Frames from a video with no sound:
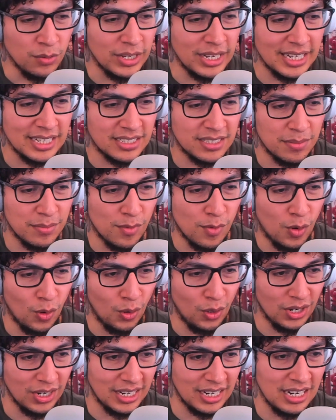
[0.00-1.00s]
We get some
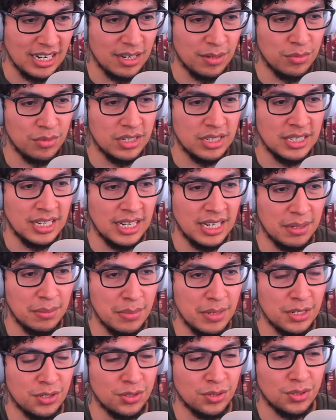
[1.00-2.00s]
more Cameron
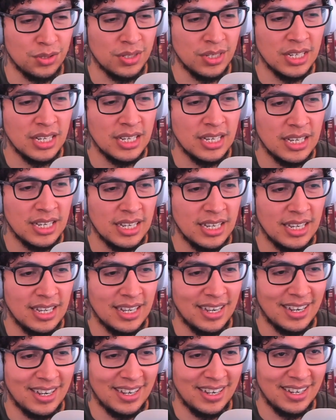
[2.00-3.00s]
and Mitchell
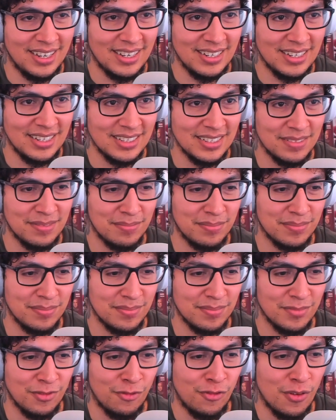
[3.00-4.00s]
uh,
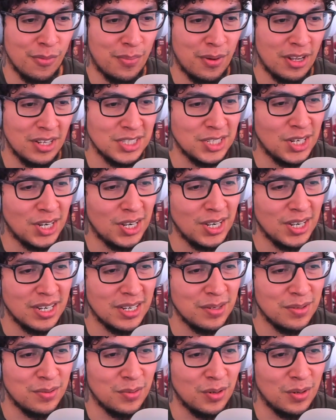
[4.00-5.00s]
football
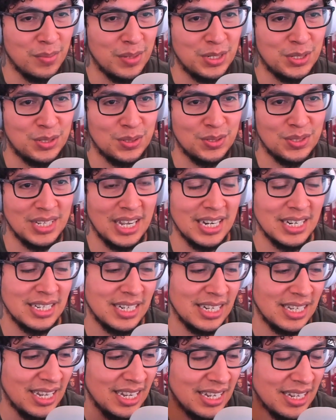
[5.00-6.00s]
talk where Mitchell's
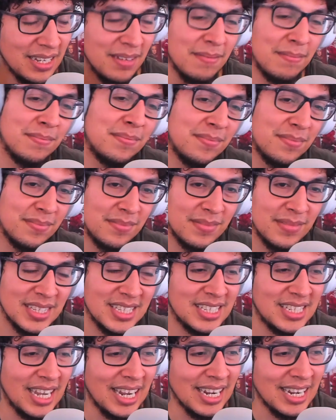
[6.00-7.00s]
actually like
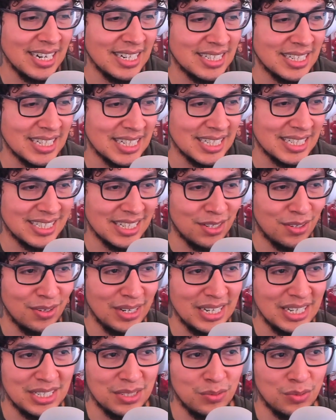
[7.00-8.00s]
taking into
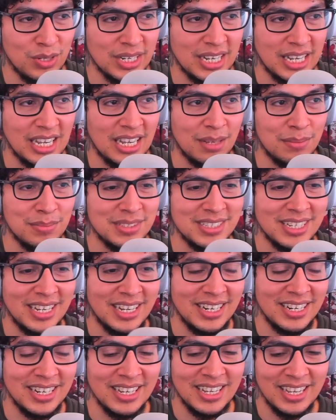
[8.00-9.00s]
consideration what Cam
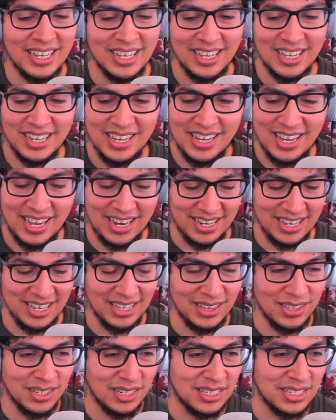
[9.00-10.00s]
said, and
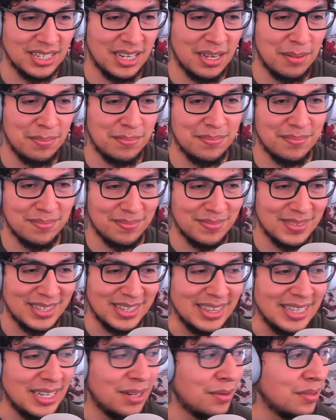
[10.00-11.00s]
he looked up
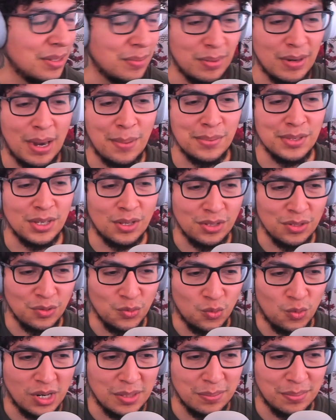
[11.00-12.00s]
literally probably
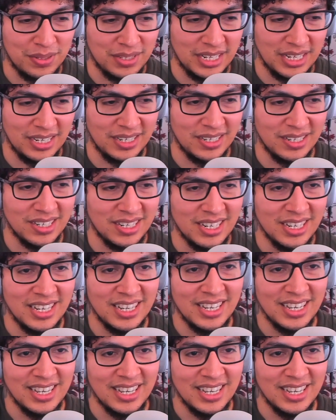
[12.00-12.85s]
only one player,